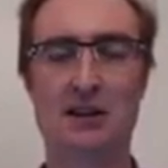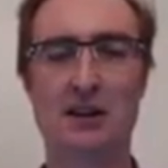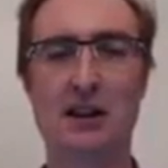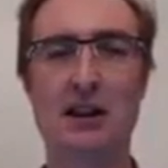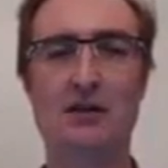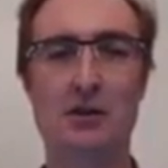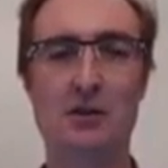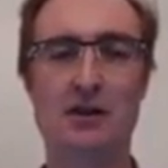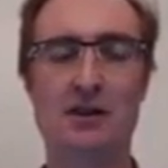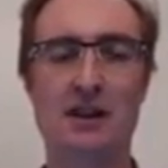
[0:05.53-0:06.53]
G'day
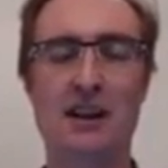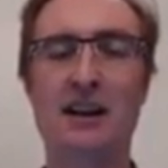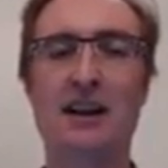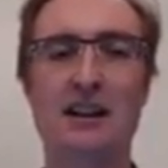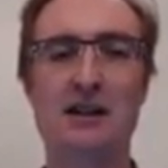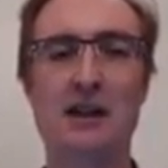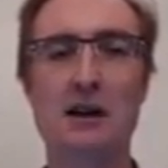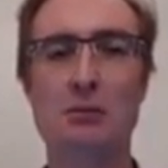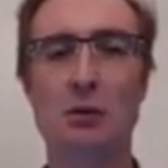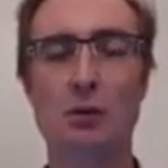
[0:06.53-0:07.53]
viewers. In this
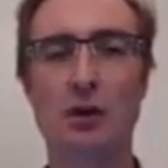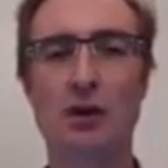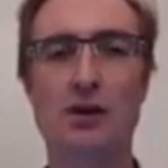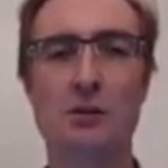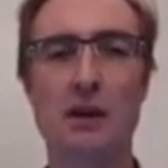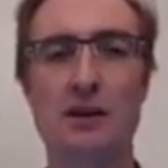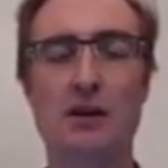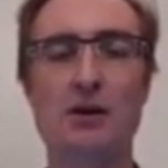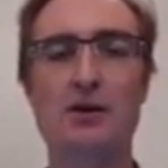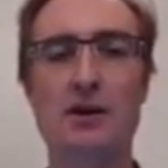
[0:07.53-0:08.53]
segment we'll learn about
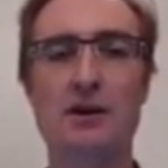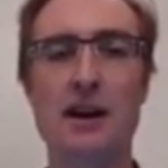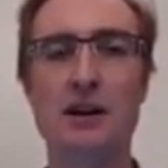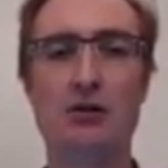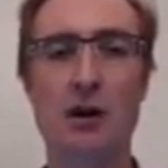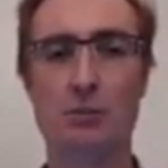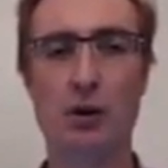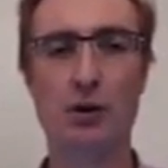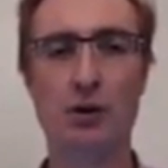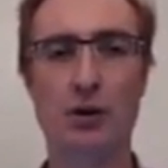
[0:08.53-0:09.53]
the User Datagram
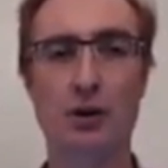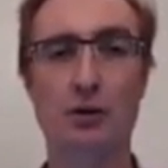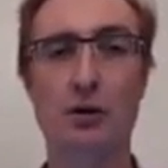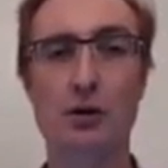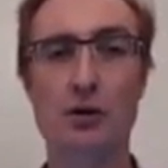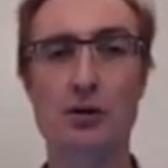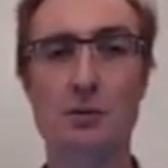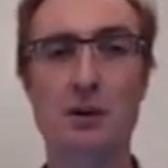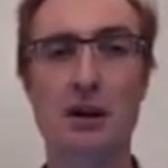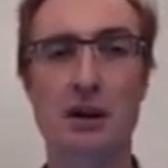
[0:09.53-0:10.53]
Protocol, or
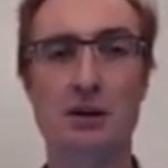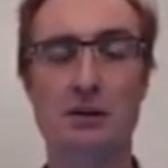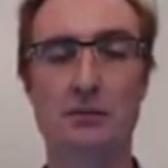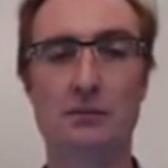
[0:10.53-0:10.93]
UDP.